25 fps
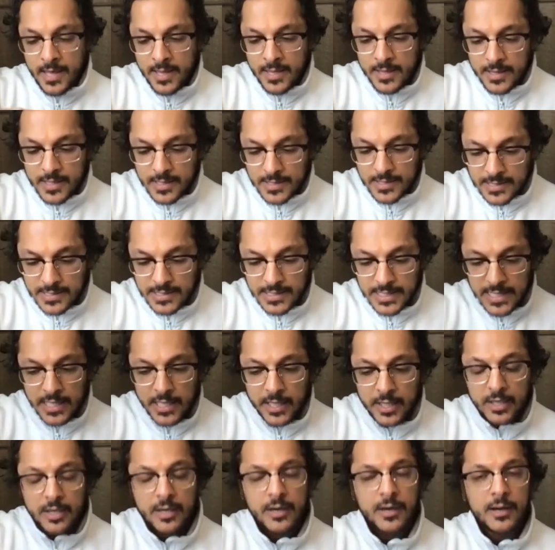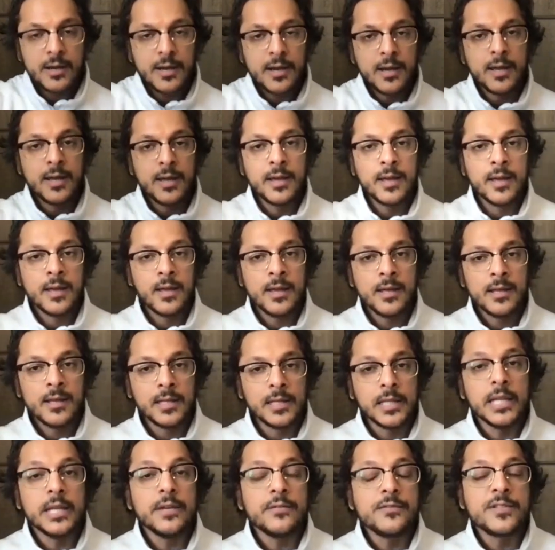The seeker
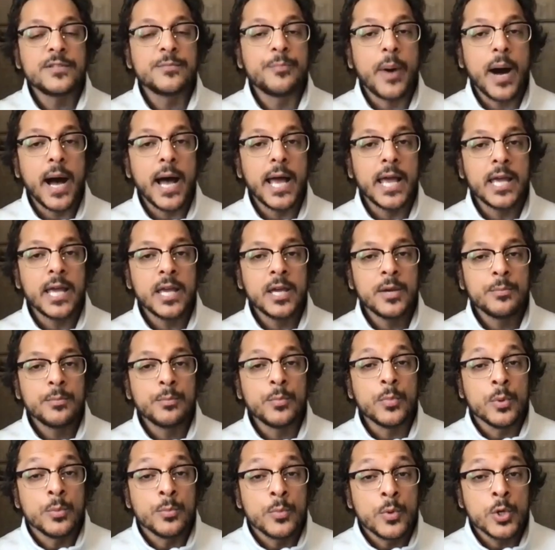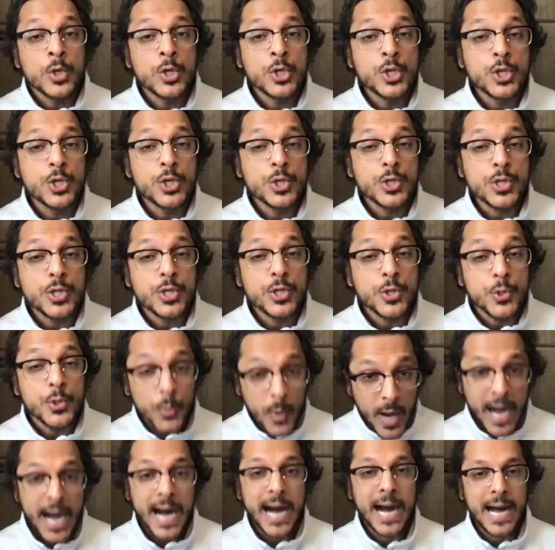lives by
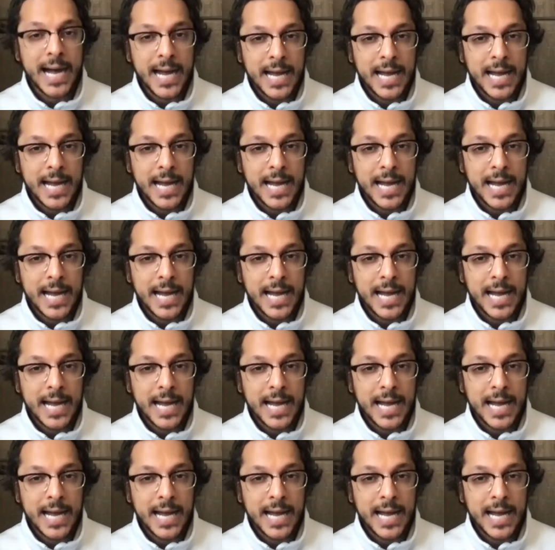mumukshutva,